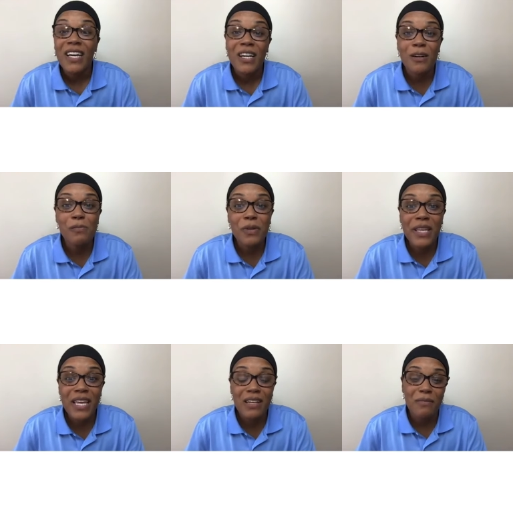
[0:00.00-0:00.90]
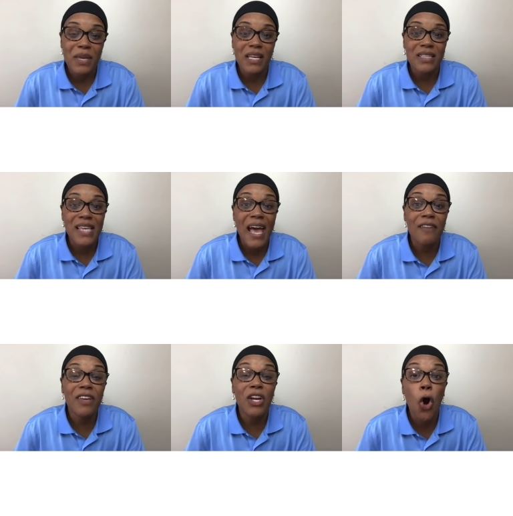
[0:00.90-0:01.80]
Complete means
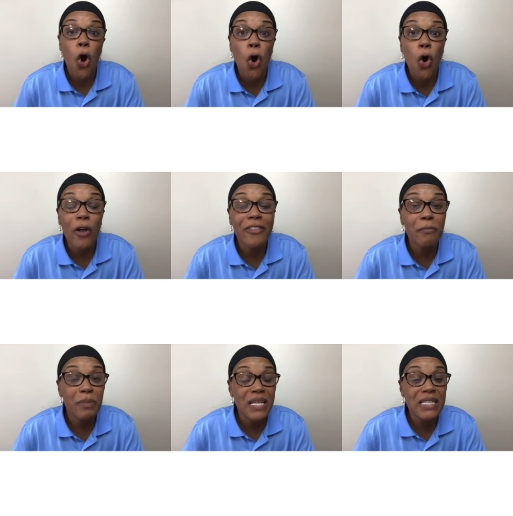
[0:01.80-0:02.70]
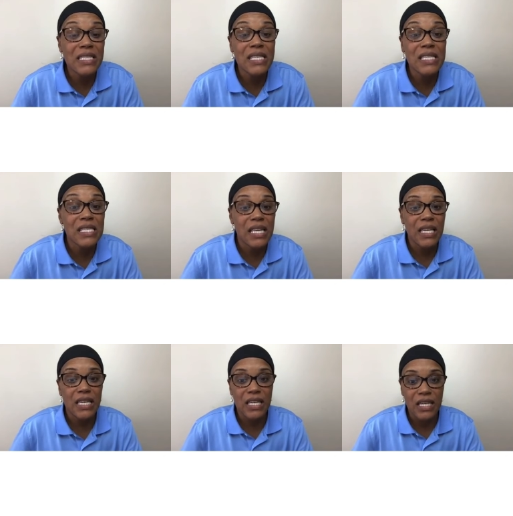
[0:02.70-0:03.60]
having all the pieces
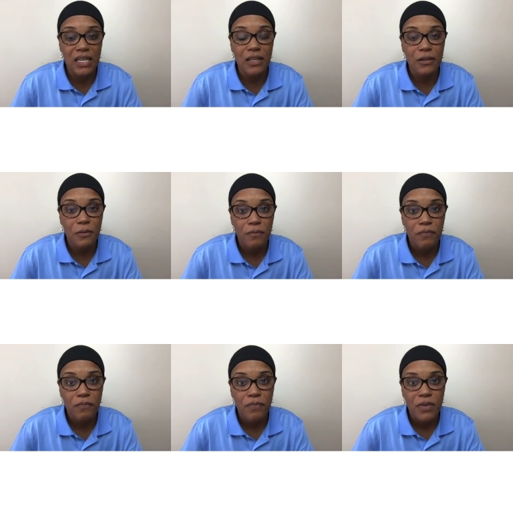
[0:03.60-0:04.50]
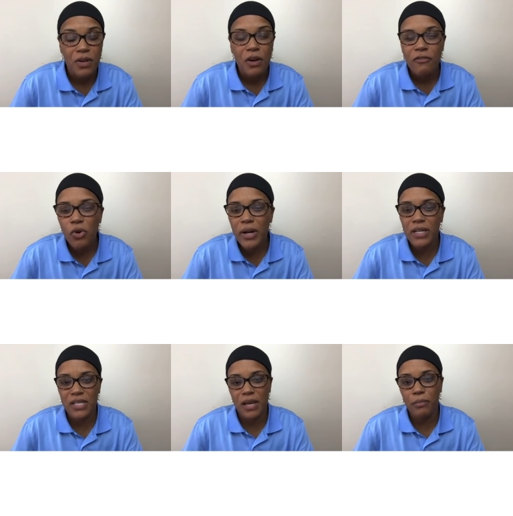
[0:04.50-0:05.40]
needed. For
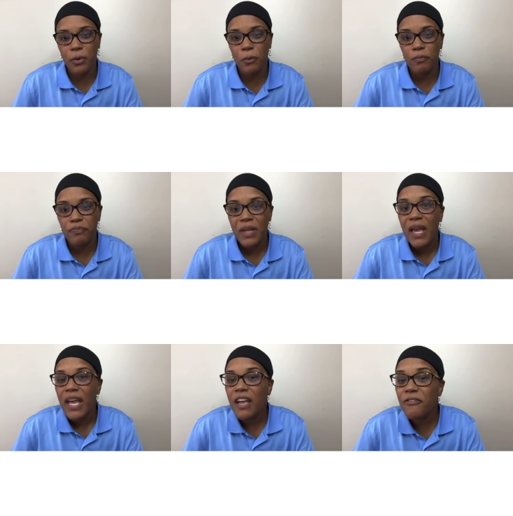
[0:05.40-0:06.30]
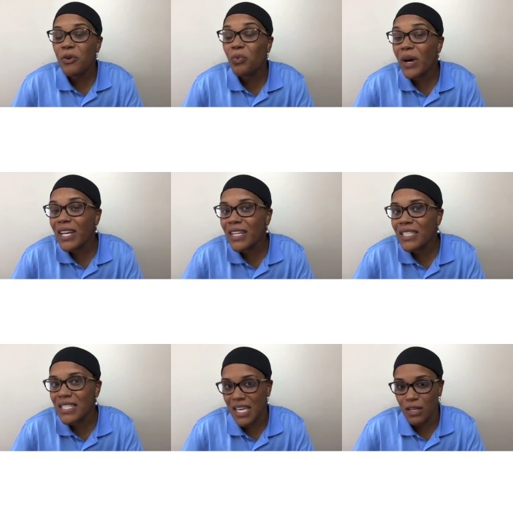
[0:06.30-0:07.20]
example, if you wanted a
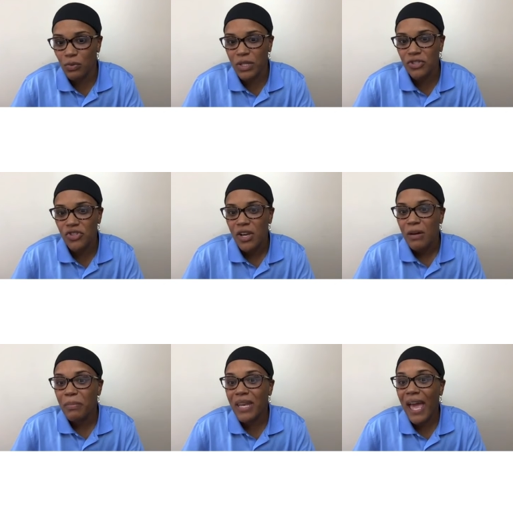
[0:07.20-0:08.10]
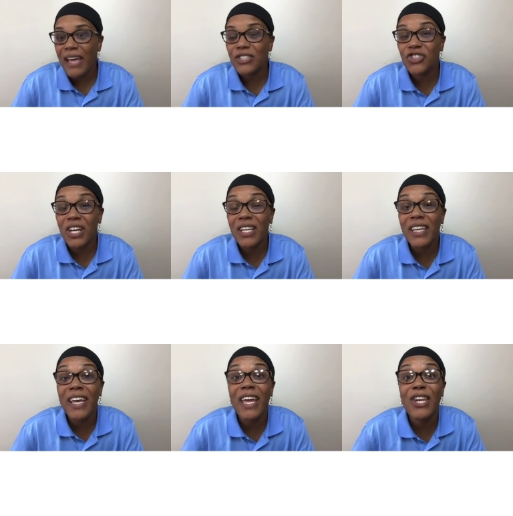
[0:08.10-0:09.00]
sandwich but had
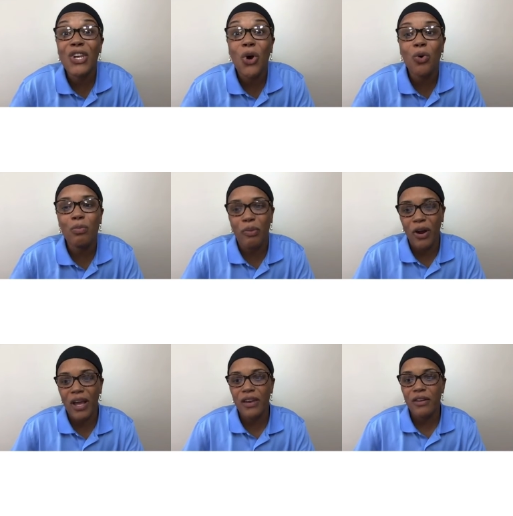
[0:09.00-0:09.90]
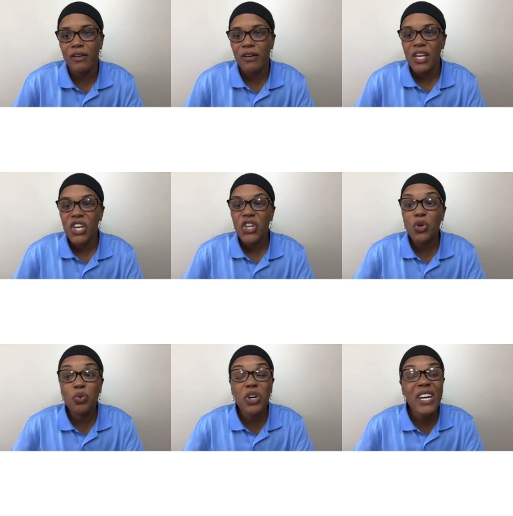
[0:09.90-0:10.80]
jelly and no bread,
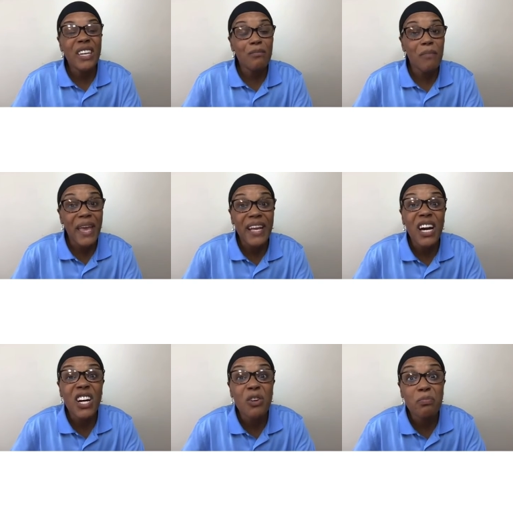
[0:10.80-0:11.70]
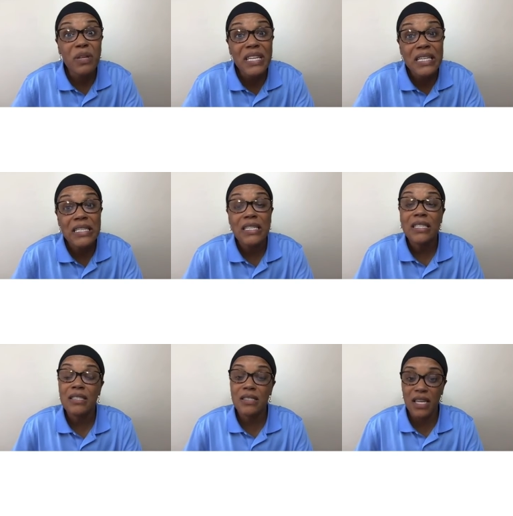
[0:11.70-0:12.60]
you couldn't make a complete
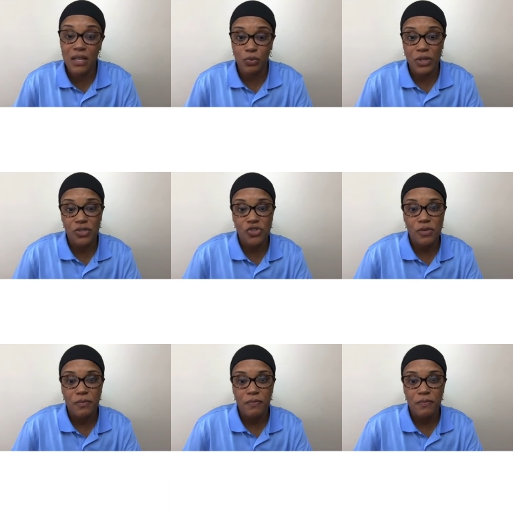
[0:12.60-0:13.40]
sandwich.